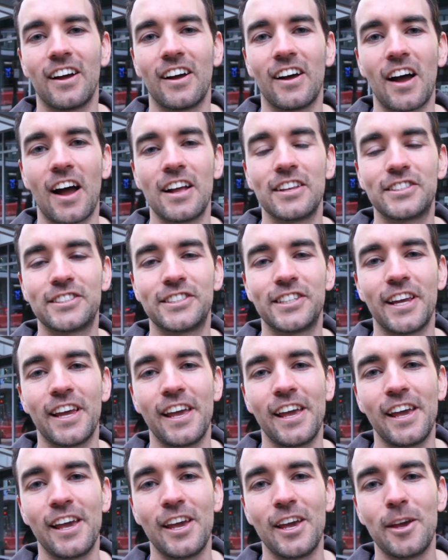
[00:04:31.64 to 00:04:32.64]
I'd
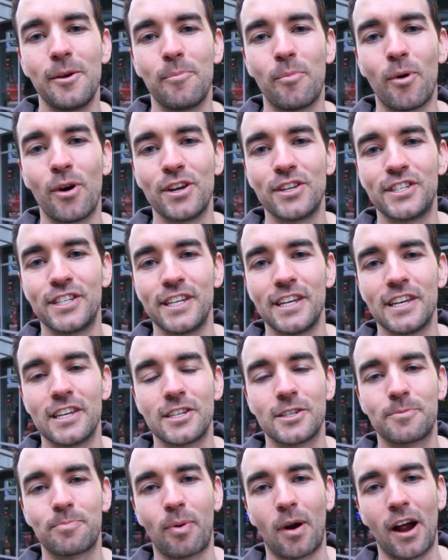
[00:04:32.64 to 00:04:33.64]
say Boise
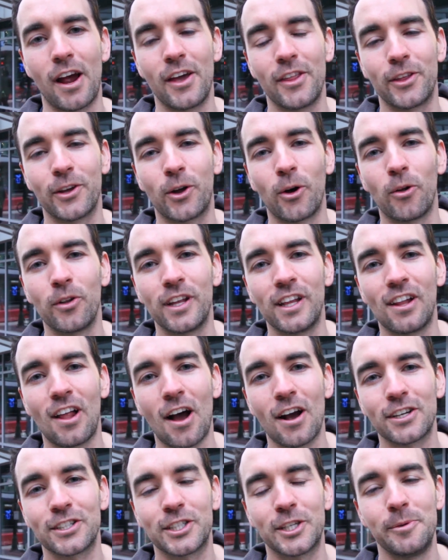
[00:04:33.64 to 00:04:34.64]
is probably the
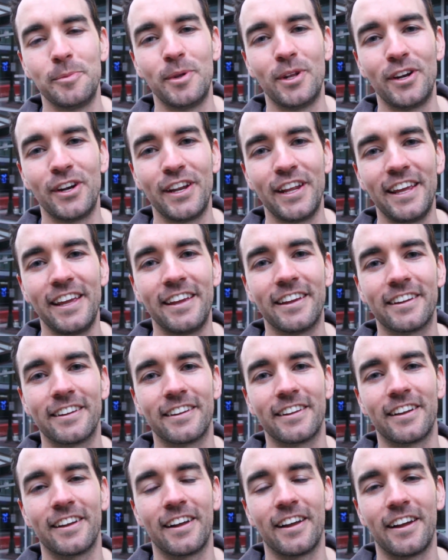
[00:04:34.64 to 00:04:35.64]
Goldilocks community.
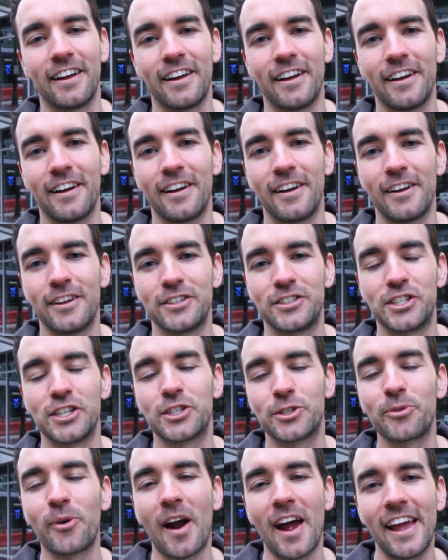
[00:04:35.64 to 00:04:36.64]
Uh, it's
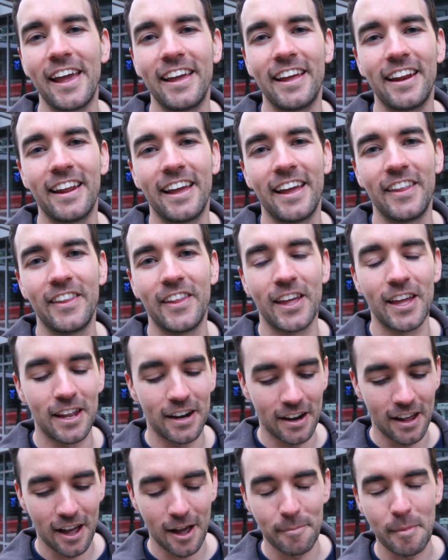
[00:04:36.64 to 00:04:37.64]
just right, and
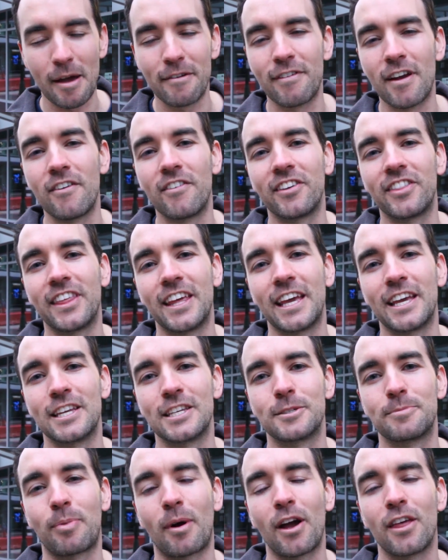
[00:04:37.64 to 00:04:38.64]
then uh, my favorite thing
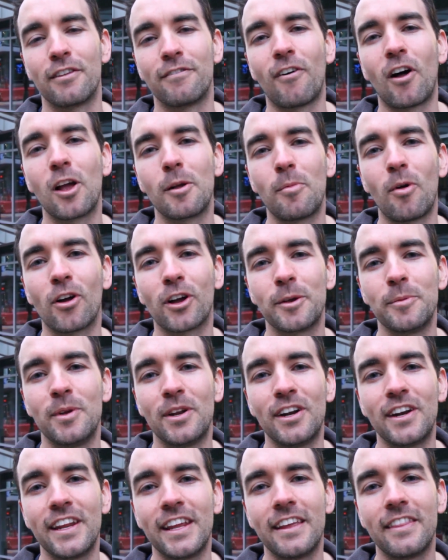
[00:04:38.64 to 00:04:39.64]
is probably the volleyball
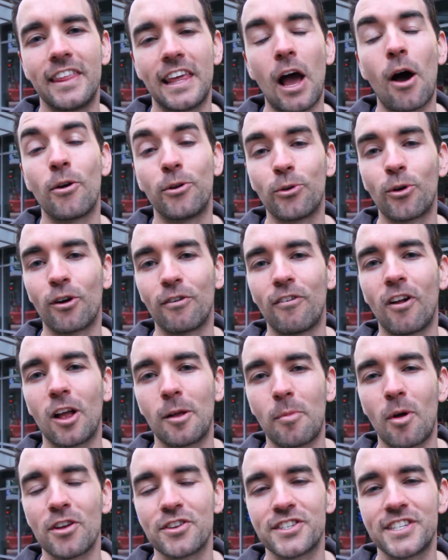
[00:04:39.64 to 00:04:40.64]
community. The outdoor
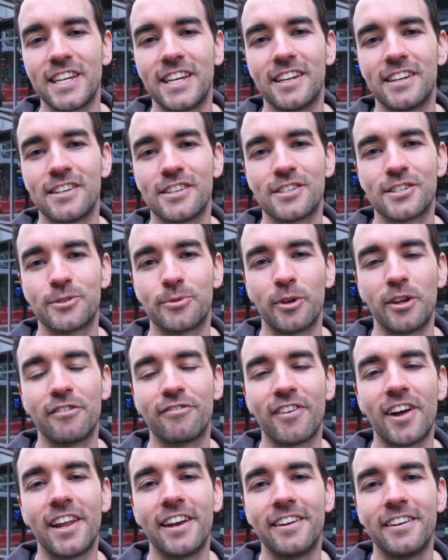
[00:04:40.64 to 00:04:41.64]
volleyball scene is really
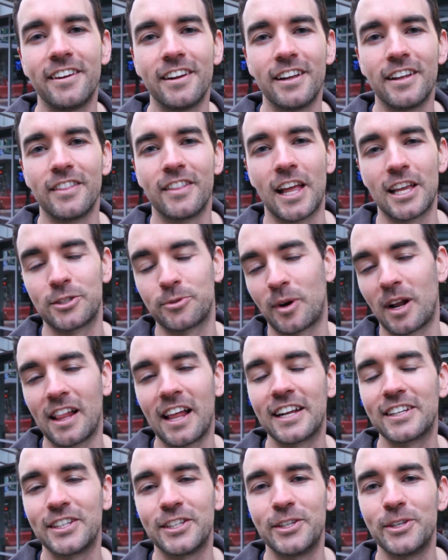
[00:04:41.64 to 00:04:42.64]
fun. That's what I
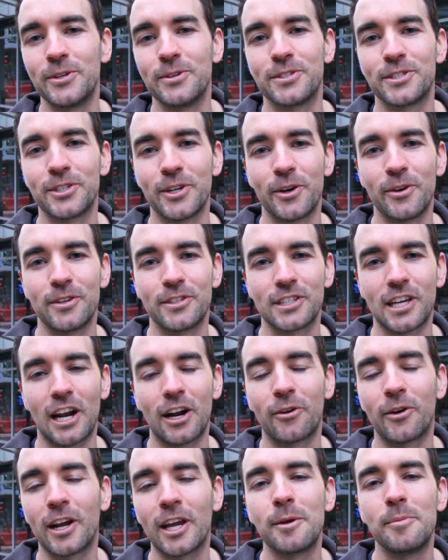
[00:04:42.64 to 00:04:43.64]
like to do, so it's
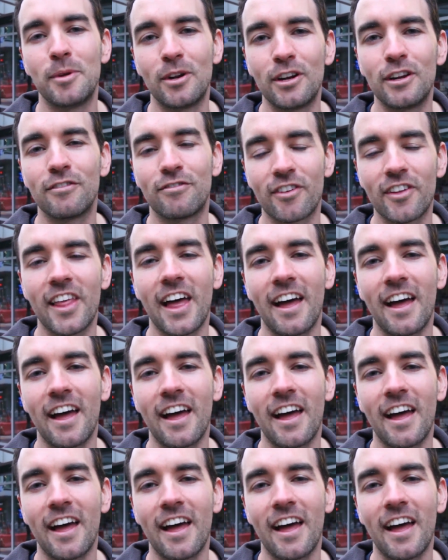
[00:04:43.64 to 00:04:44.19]
got a great community for